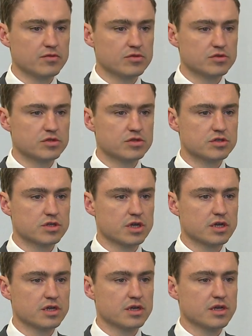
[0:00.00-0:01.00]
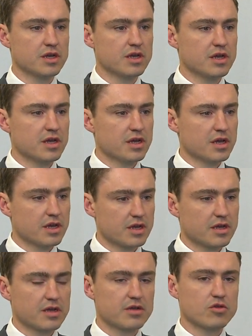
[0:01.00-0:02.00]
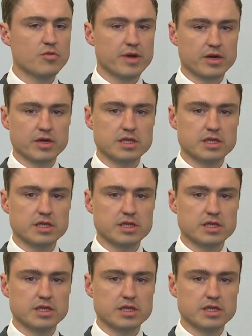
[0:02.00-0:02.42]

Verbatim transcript: but also um,